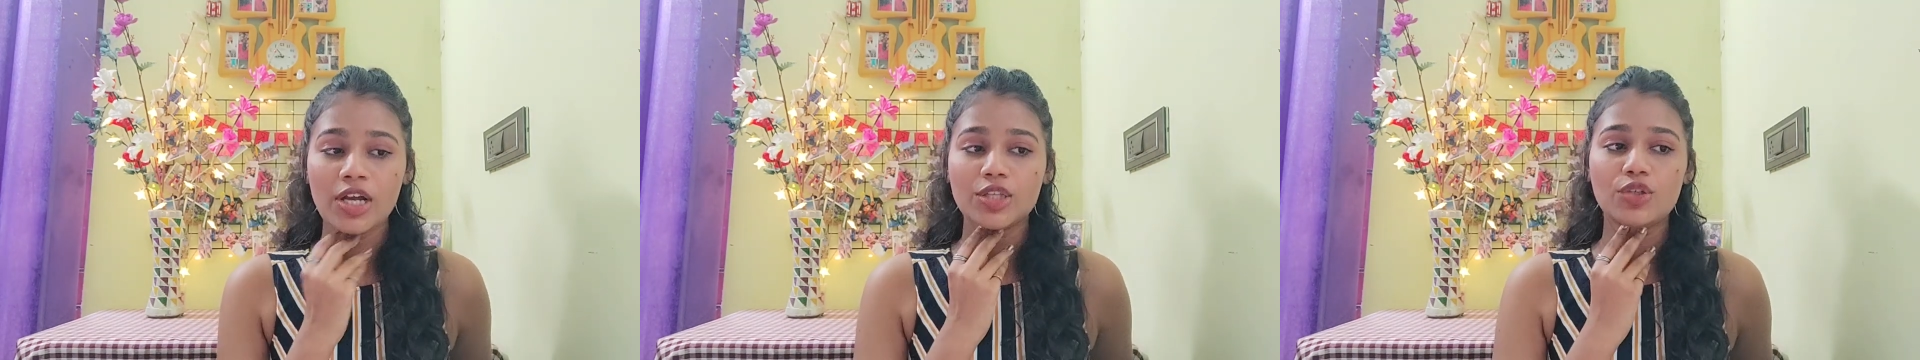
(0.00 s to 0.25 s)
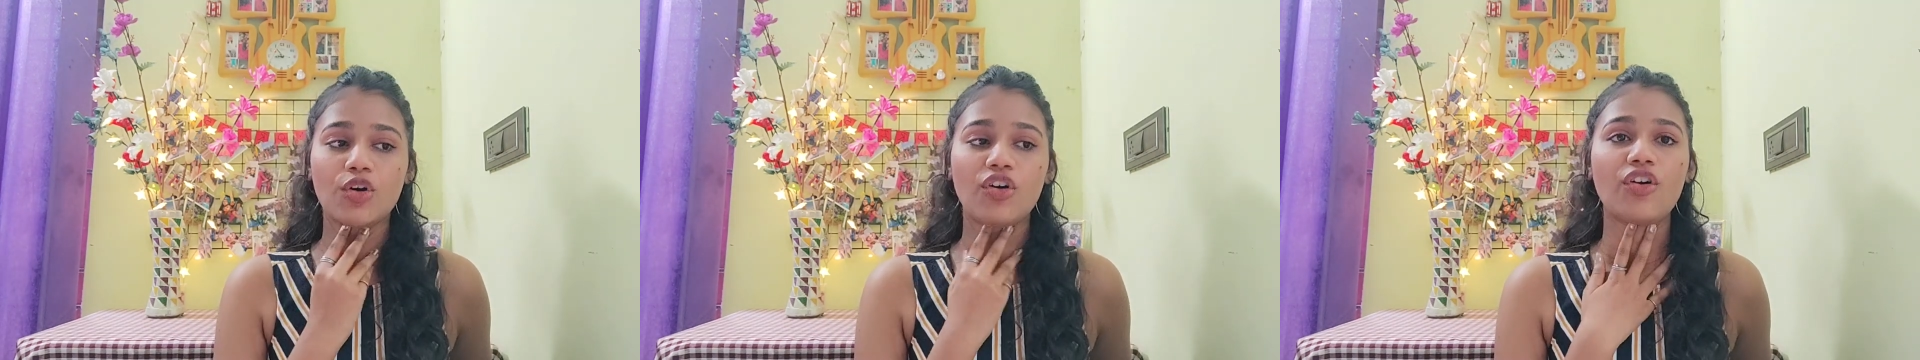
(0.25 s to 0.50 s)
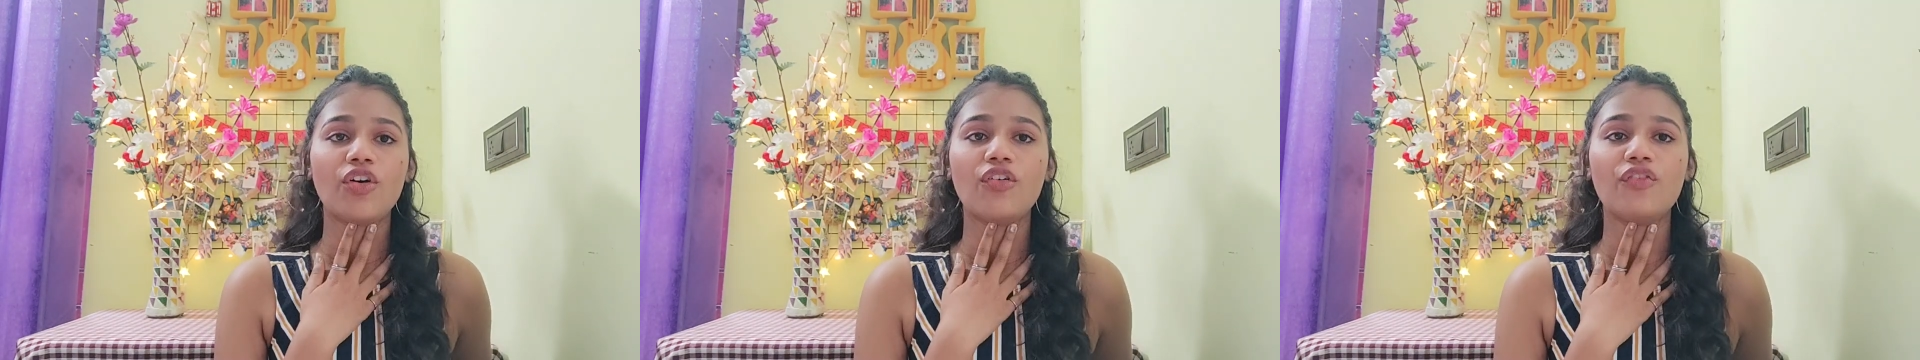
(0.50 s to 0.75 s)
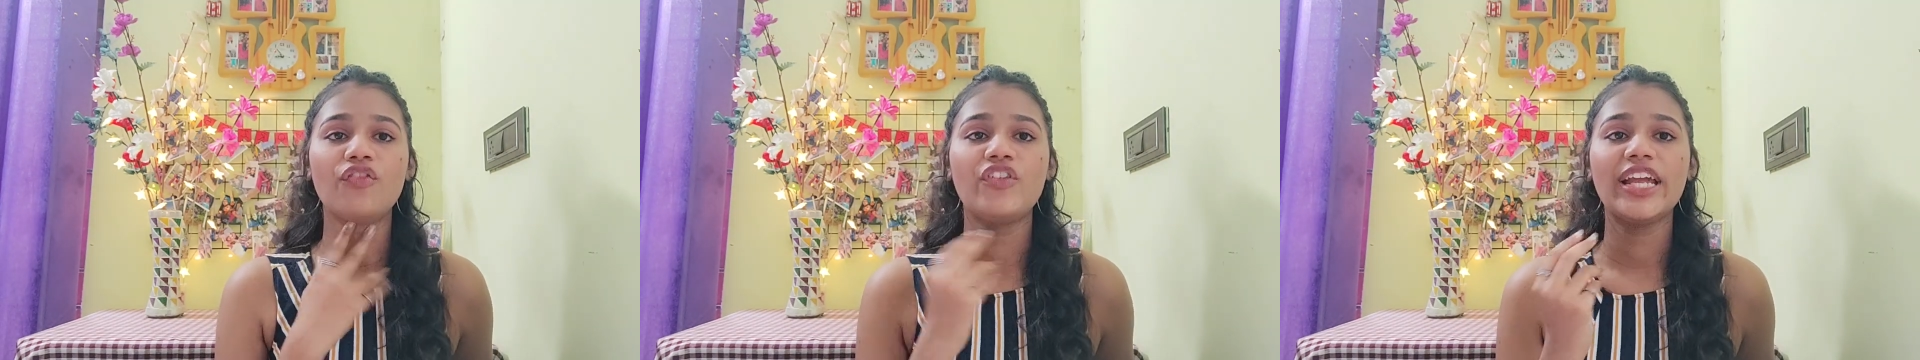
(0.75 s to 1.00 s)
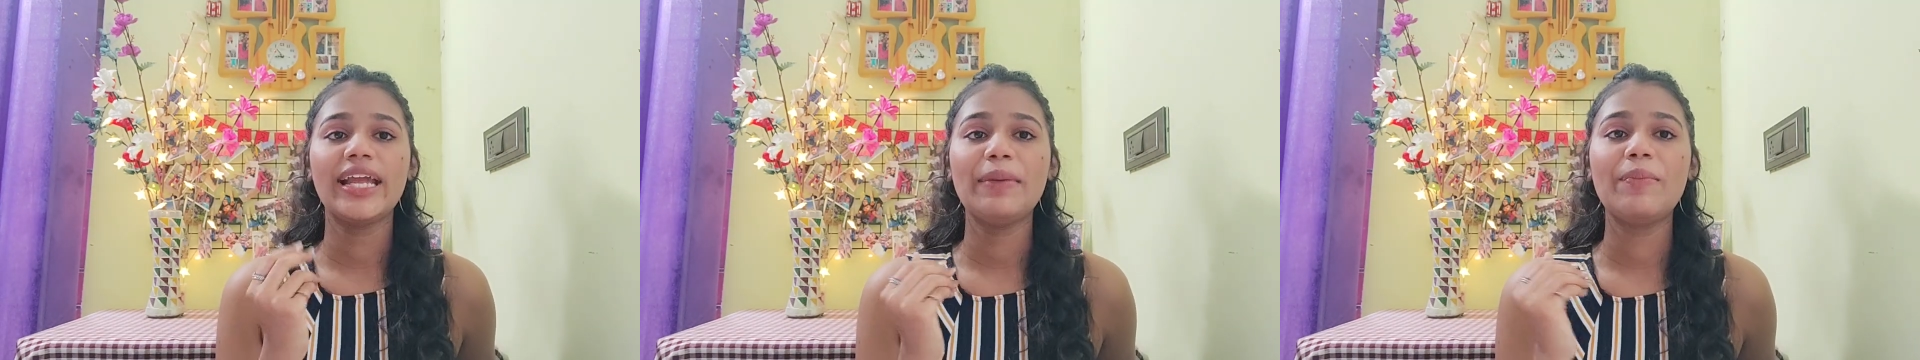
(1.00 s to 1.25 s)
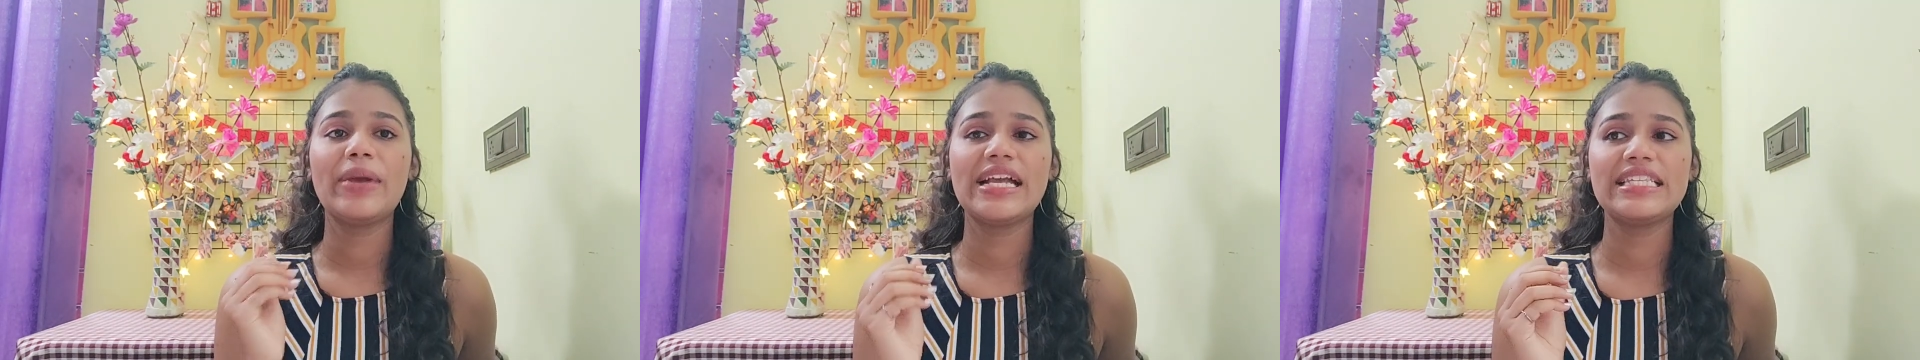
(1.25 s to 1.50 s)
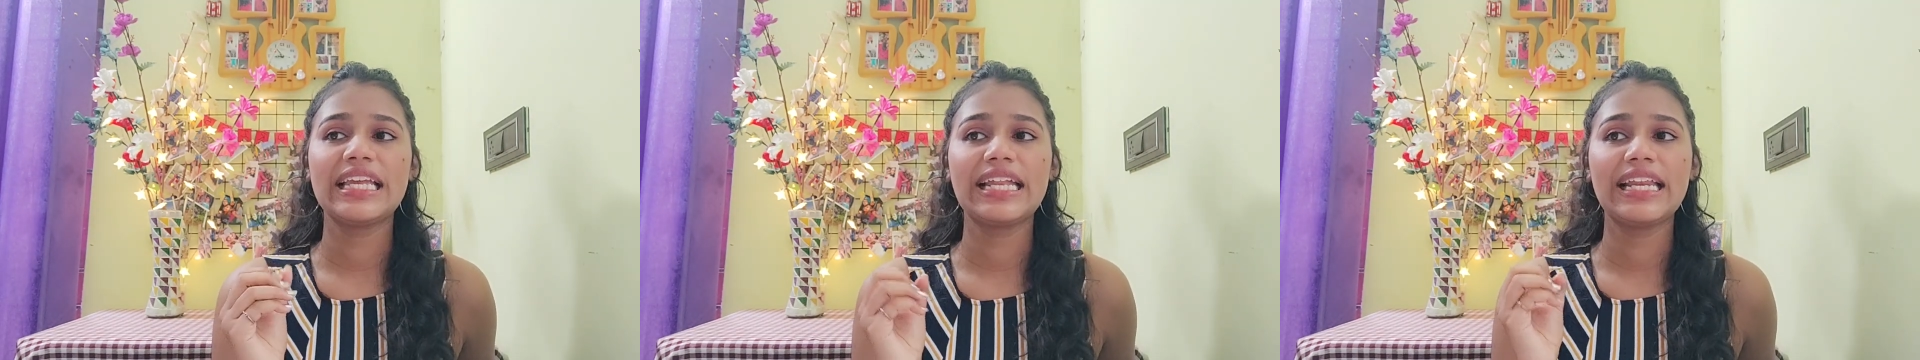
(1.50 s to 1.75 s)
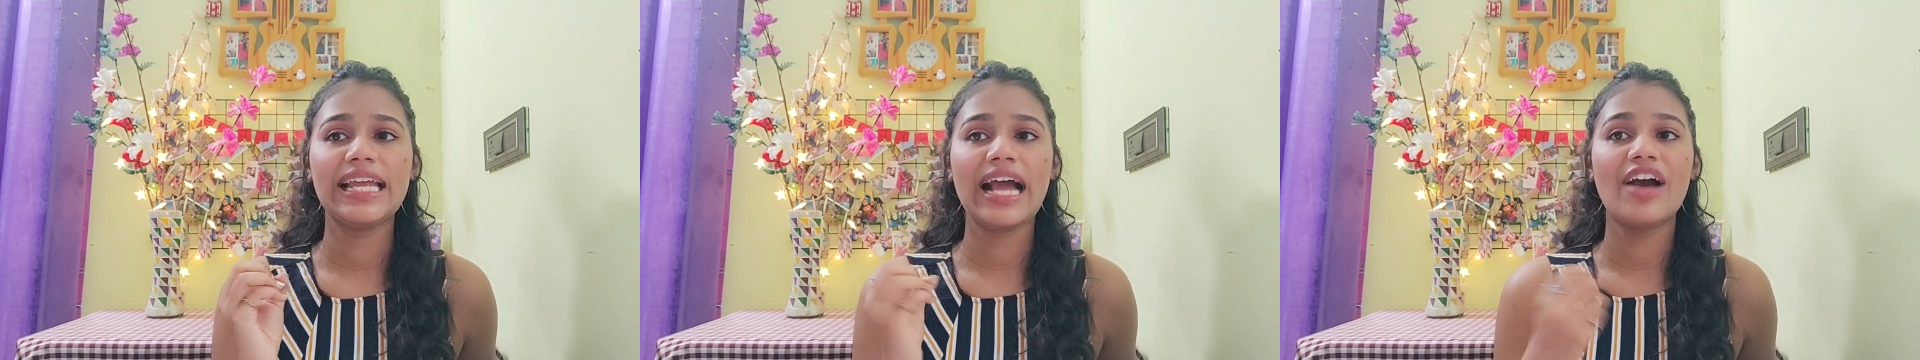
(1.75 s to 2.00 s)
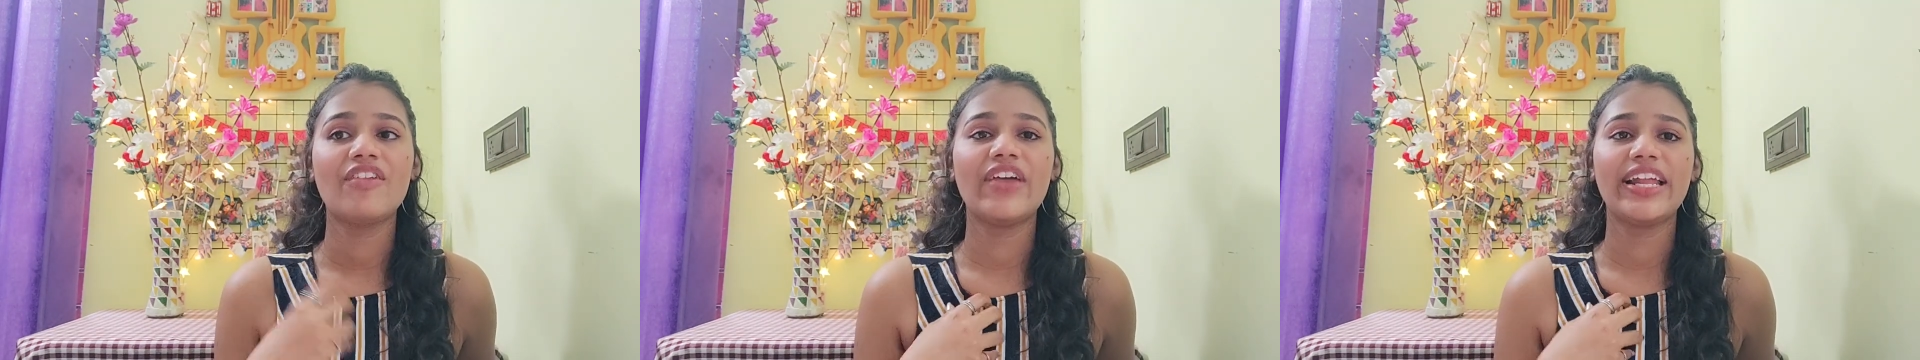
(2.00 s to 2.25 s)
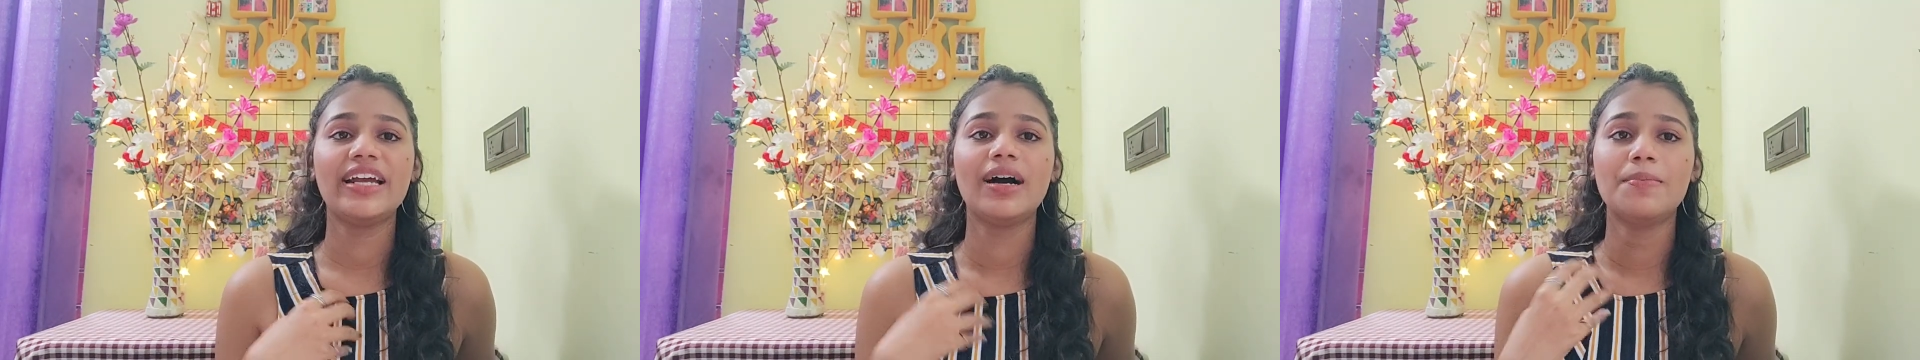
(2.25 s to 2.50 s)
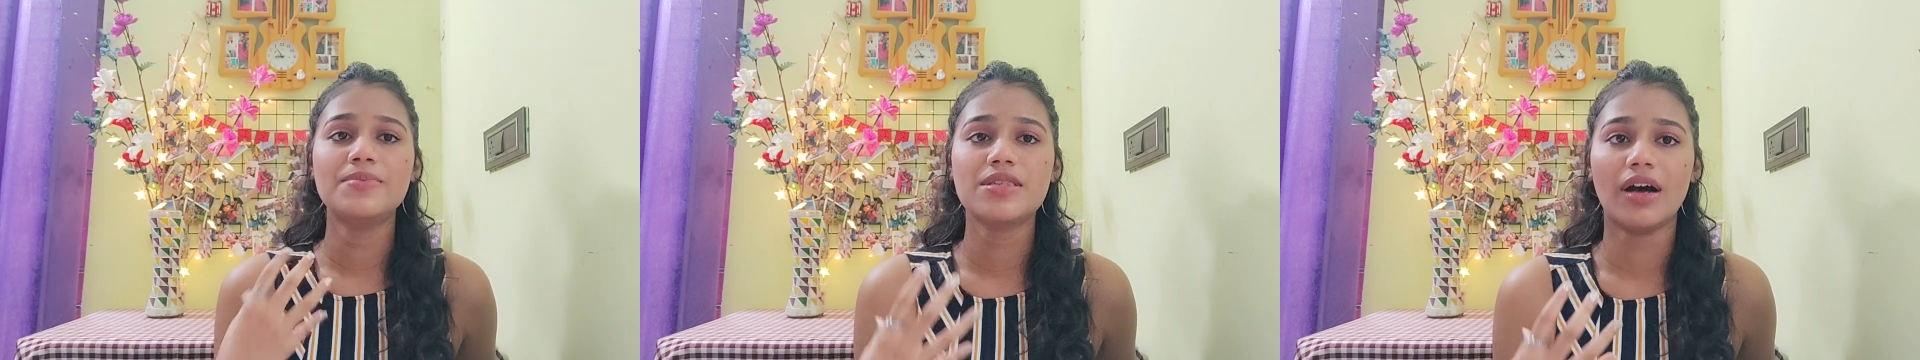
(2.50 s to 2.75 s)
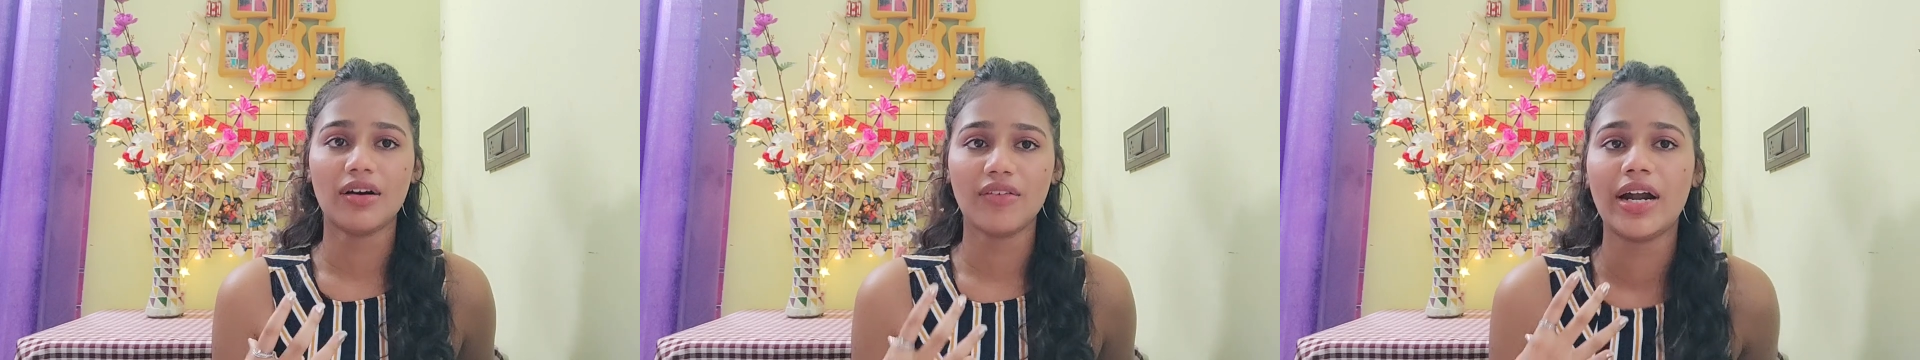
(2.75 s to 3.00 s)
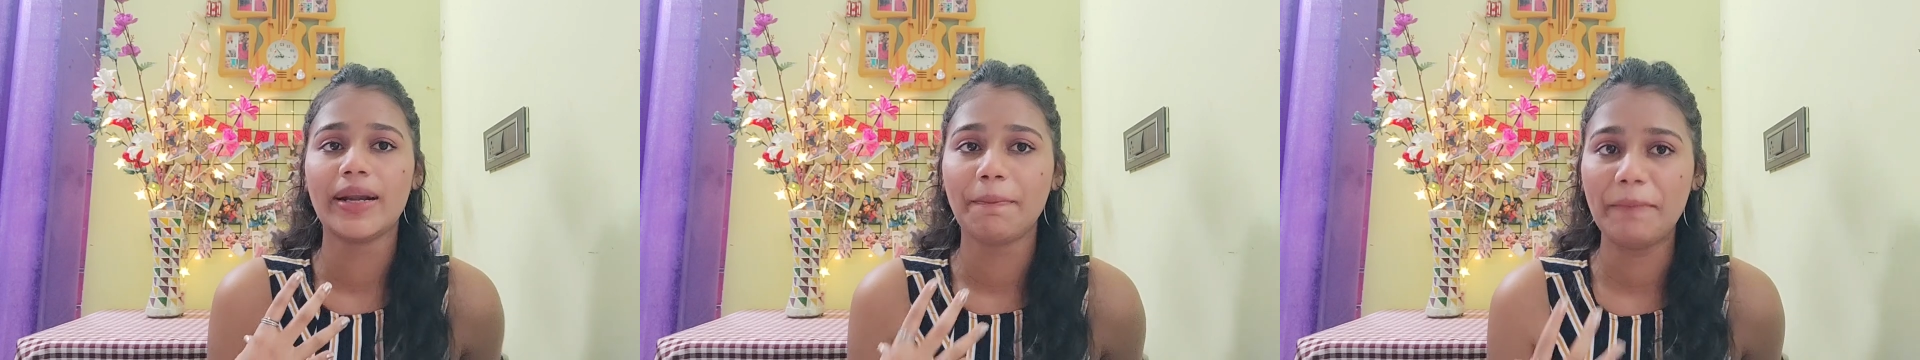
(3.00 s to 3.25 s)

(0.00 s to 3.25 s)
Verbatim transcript: So we basically are very observant